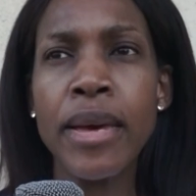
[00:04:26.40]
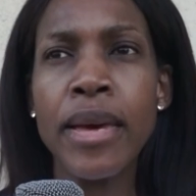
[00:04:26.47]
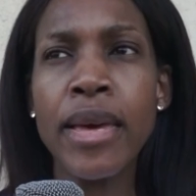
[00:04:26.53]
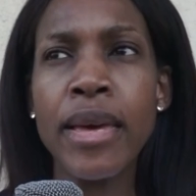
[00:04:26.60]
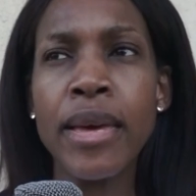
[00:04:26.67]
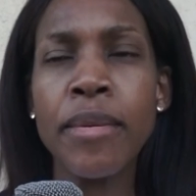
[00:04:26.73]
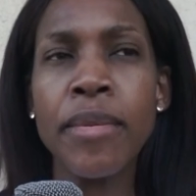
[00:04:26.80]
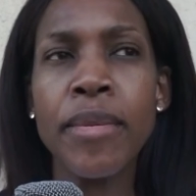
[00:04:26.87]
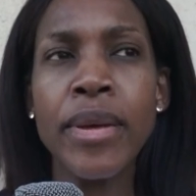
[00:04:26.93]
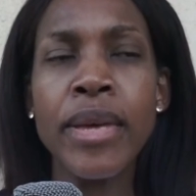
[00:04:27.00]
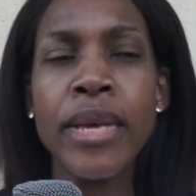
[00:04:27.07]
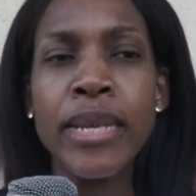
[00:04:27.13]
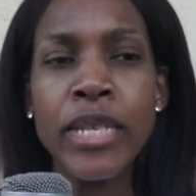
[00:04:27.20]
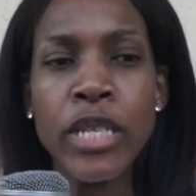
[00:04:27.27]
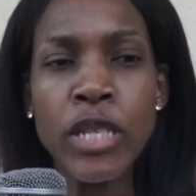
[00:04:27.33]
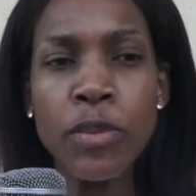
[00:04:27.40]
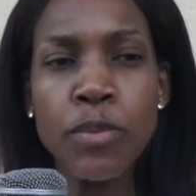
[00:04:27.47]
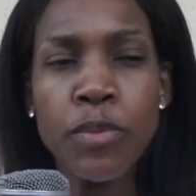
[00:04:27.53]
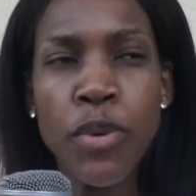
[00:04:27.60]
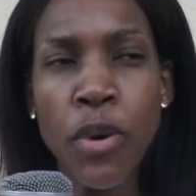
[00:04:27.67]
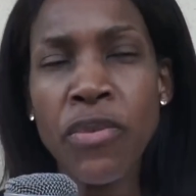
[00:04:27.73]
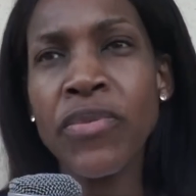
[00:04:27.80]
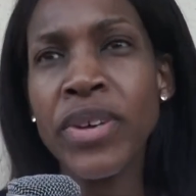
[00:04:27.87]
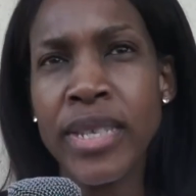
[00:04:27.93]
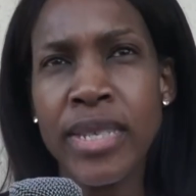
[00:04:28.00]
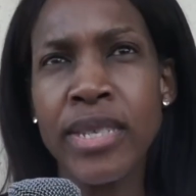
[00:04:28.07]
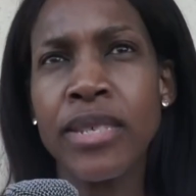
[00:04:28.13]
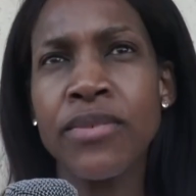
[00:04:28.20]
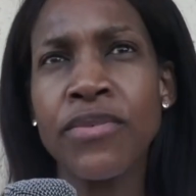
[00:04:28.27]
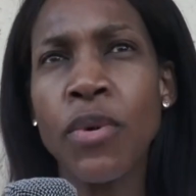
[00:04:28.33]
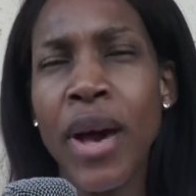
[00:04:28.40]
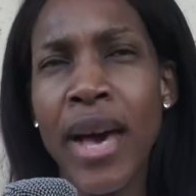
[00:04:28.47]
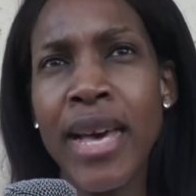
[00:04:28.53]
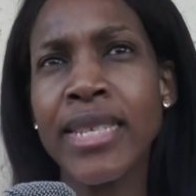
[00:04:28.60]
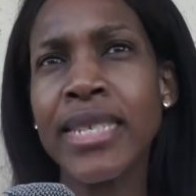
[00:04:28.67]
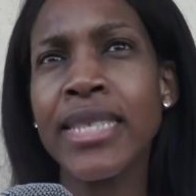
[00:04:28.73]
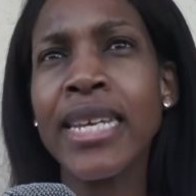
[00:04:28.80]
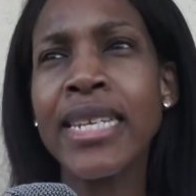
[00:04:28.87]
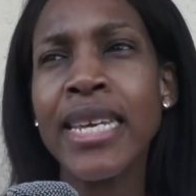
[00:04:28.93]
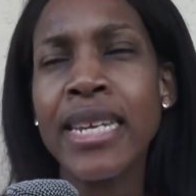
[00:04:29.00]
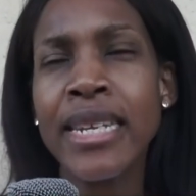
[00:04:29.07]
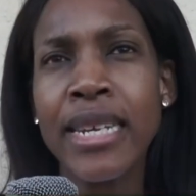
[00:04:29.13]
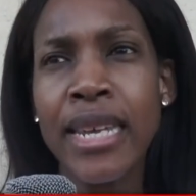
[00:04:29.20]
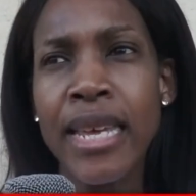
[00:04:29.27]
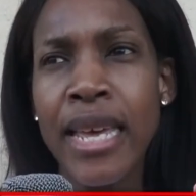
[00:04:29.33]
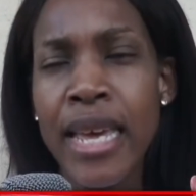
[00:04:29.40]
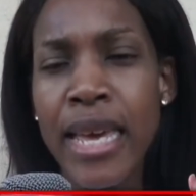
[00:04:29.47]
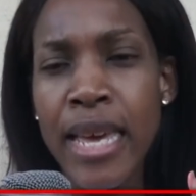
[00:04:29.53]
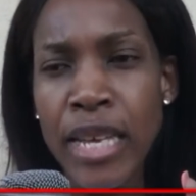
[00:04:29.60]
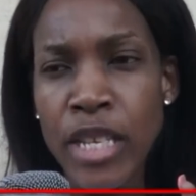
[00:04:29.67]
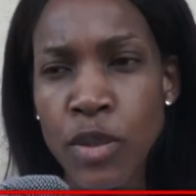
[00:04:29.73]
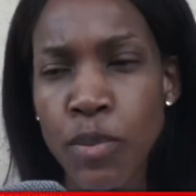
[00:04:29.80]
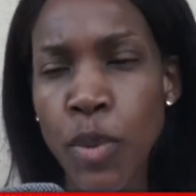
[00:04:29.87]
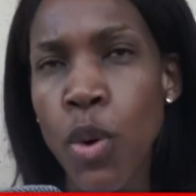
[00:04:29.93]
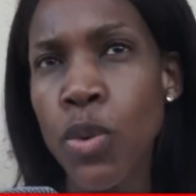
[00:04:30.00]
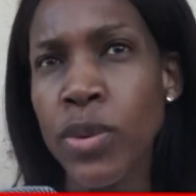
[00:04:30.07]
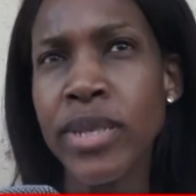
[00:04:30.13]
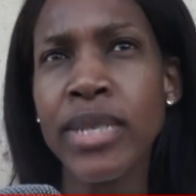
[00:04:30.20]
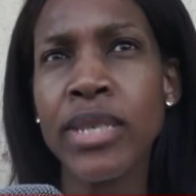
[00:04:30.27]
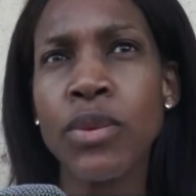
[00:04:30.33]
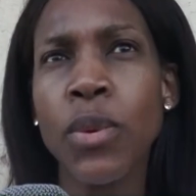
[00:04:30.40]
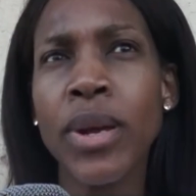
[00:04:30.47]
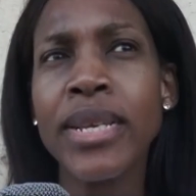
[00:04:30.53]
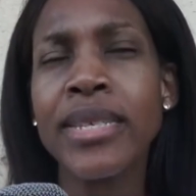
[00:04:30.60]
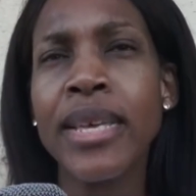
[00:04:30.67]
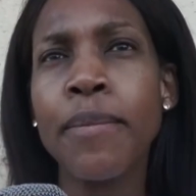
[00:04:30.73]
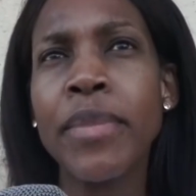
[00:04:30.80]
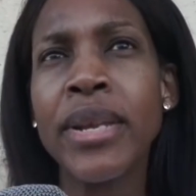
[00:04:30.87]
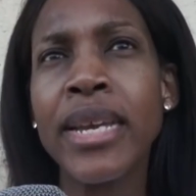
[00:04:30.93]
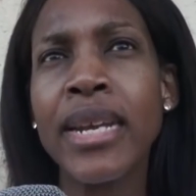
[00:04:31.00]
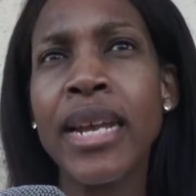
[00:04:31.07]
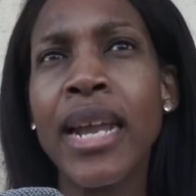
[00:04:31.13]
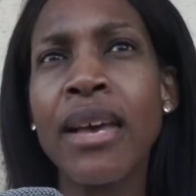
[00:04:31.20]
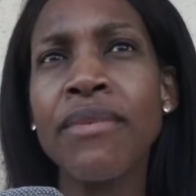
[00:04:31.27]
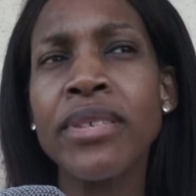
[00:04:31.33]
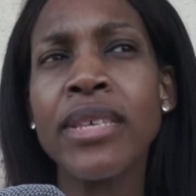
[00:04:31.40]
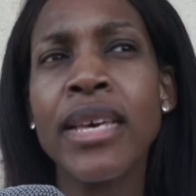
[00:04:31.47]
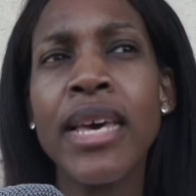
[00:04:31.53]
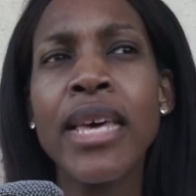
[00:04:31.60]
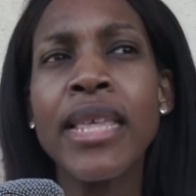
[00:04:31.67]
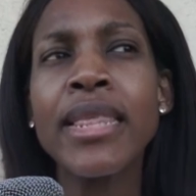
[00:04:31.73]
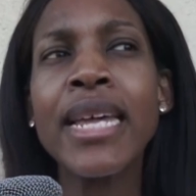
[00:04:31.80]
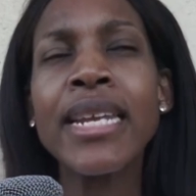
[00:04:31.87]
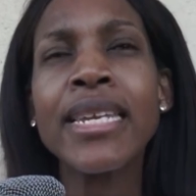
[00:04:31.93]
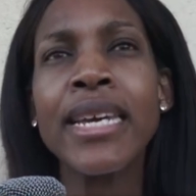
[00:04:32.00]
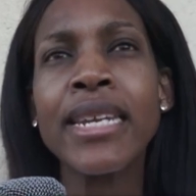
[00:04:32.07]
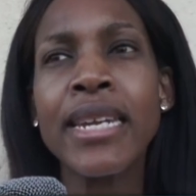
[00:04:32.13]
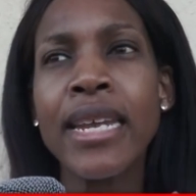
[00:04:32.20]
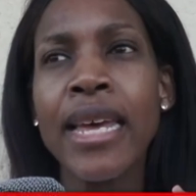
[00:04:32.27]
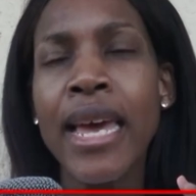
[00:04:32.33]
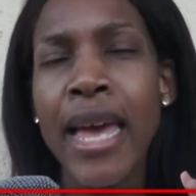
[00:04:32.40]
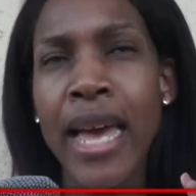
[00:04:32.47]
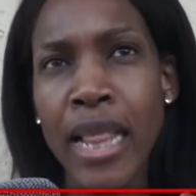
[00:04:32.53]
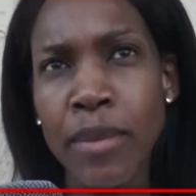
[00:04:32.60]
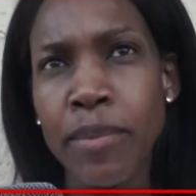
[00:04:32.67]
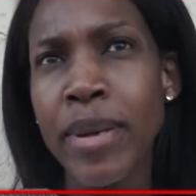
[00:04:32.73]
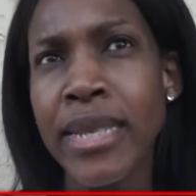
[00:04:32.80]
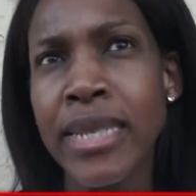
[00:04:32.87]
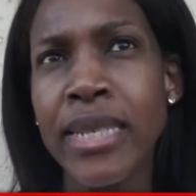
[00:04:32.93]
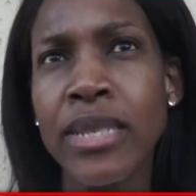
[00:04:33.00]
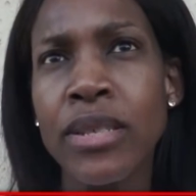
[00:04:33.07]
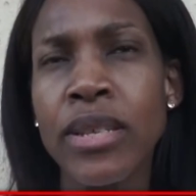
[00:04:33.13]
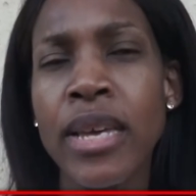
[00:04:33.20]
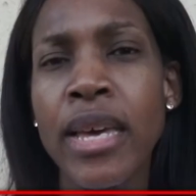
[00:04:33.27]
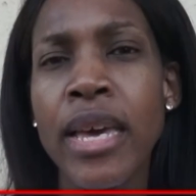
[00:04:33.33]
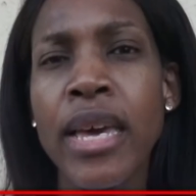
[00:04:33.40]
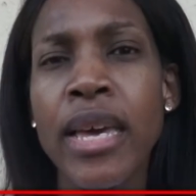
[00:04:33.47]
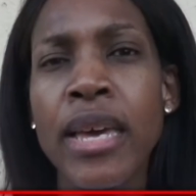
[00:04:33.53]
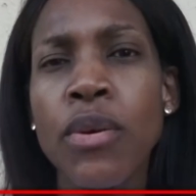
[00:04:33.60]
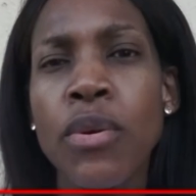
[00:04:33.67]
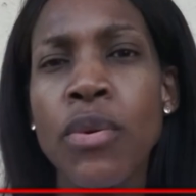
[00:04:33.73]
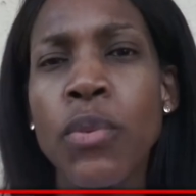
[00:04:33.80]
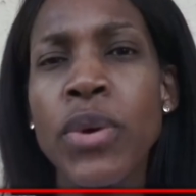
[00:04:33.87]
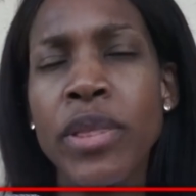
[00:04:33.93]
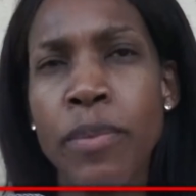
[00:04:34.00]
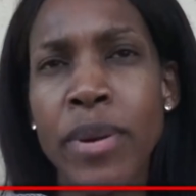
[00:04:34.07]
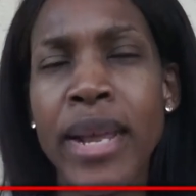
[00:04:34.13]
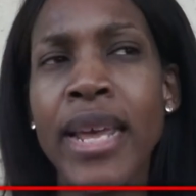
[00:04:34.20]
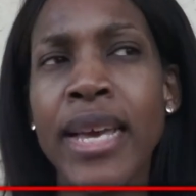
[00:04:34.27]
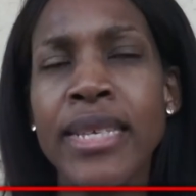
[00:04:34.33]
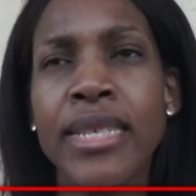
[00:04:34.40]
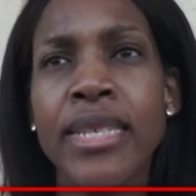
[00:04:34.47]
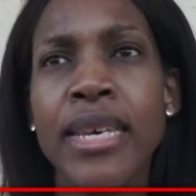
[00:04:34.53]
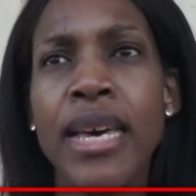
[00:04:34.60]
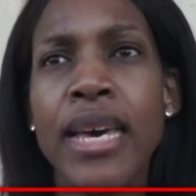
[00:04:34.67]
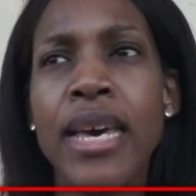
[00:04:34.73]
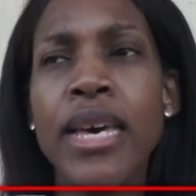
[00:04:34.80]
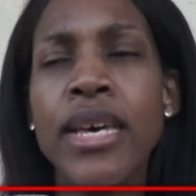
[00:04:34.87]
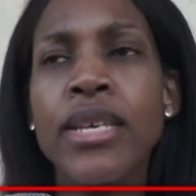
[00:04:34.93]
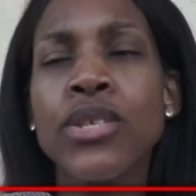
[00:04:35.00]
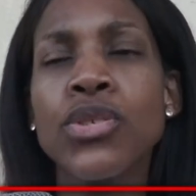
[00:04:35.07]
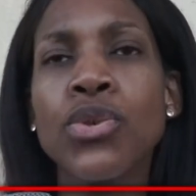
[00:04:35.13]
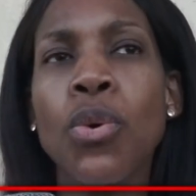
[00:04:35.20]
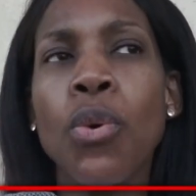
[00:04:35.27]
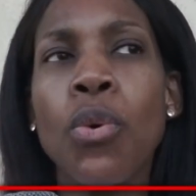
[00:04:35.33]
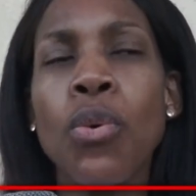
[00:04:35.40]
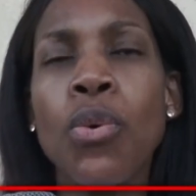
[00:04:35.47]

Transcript: uh, prophets for us that can expose what is happening in our lives, that can help us uh, with prayers. So